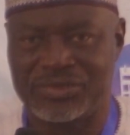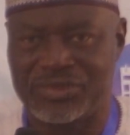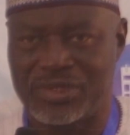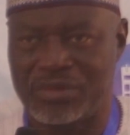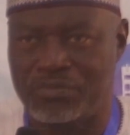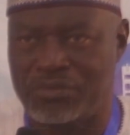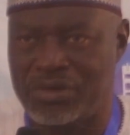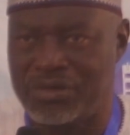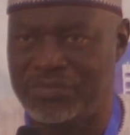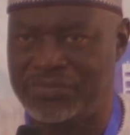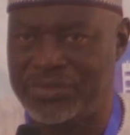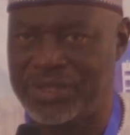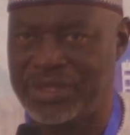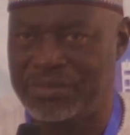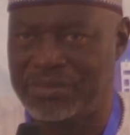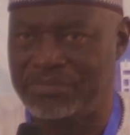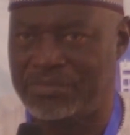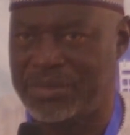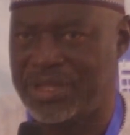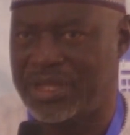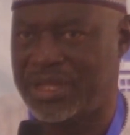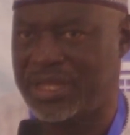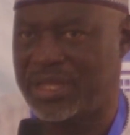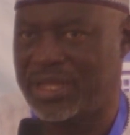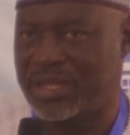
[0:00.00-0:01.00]
Some of
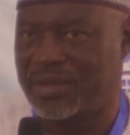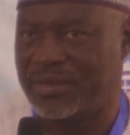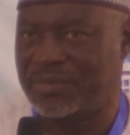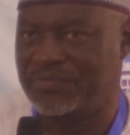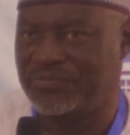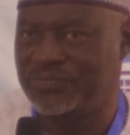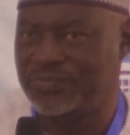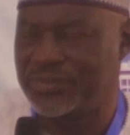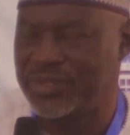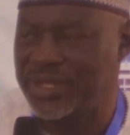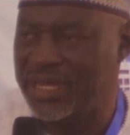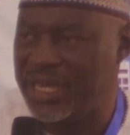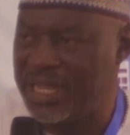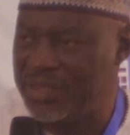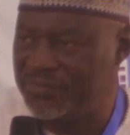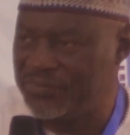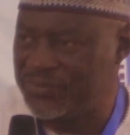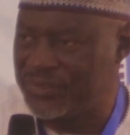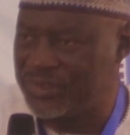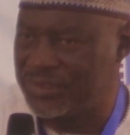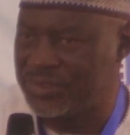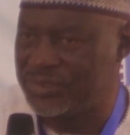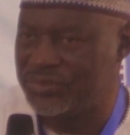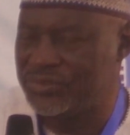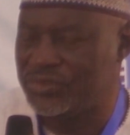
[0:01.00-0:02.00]
them
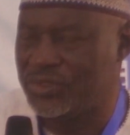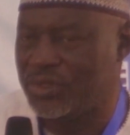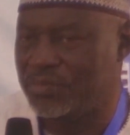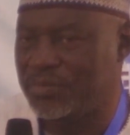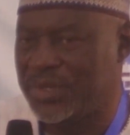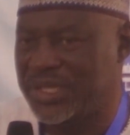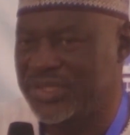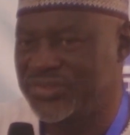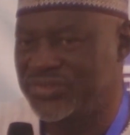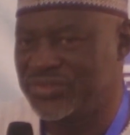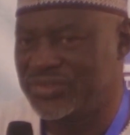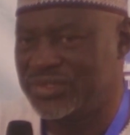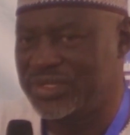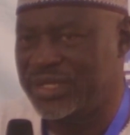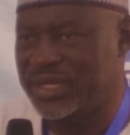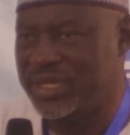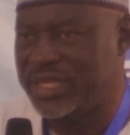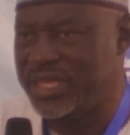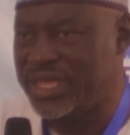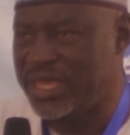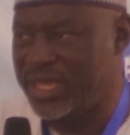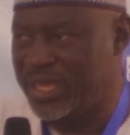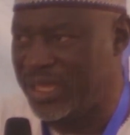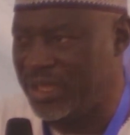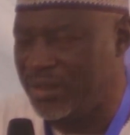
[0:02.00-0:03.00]
left, some are
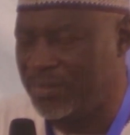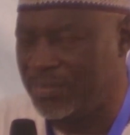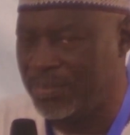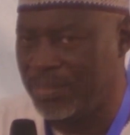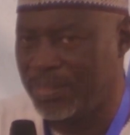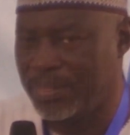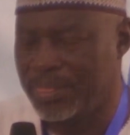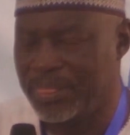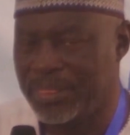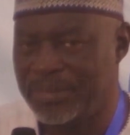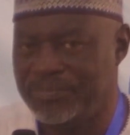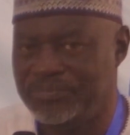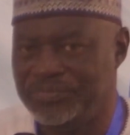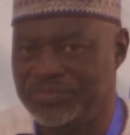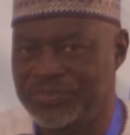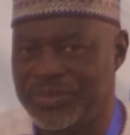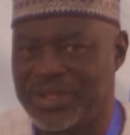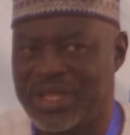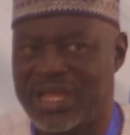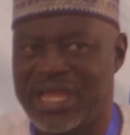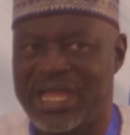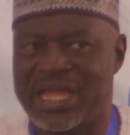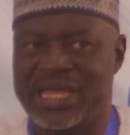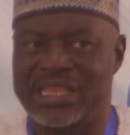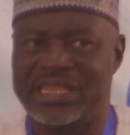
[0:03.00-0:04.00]
still here,
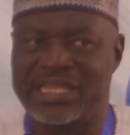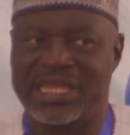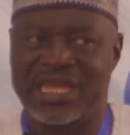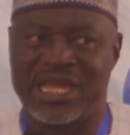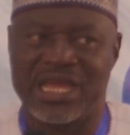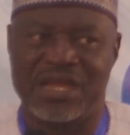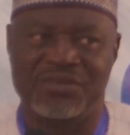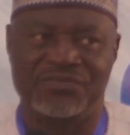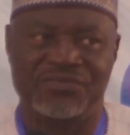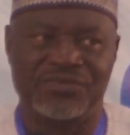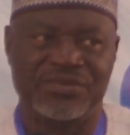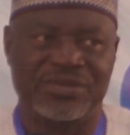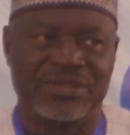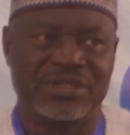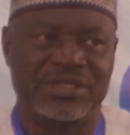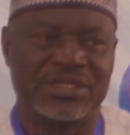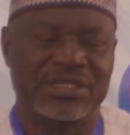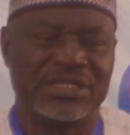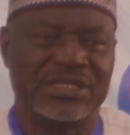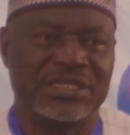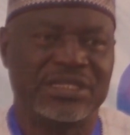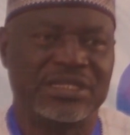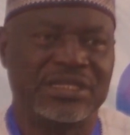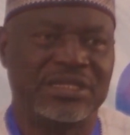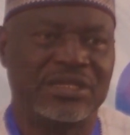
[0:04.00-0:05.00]
and they
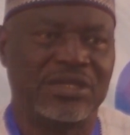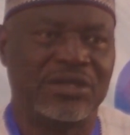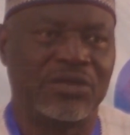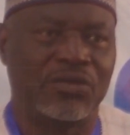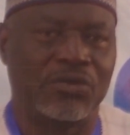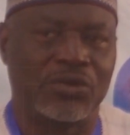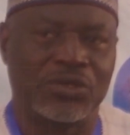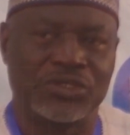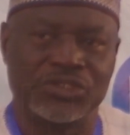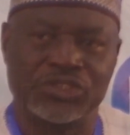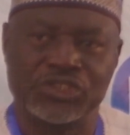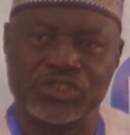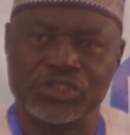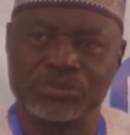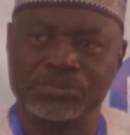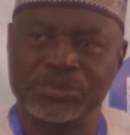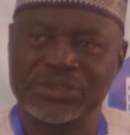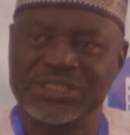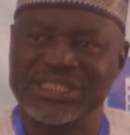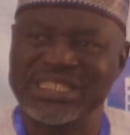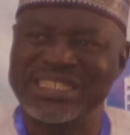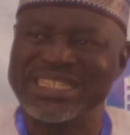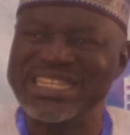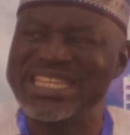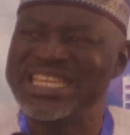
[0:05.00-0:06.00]
have
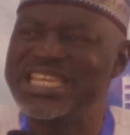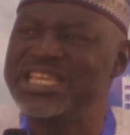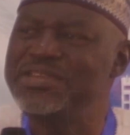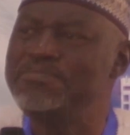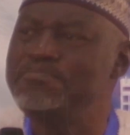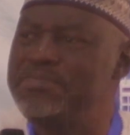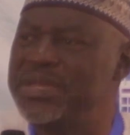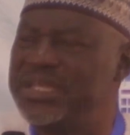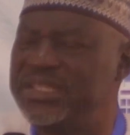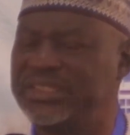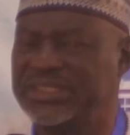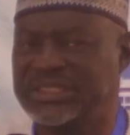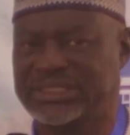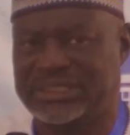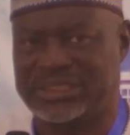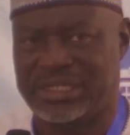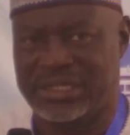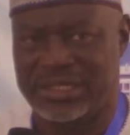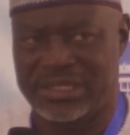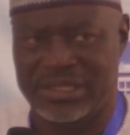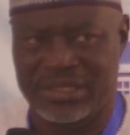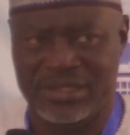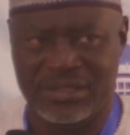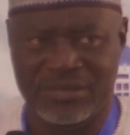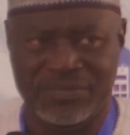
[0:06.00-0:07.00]
contributed
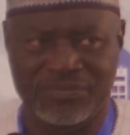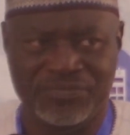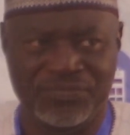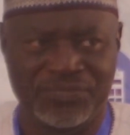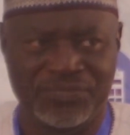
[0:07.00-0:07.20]
immensely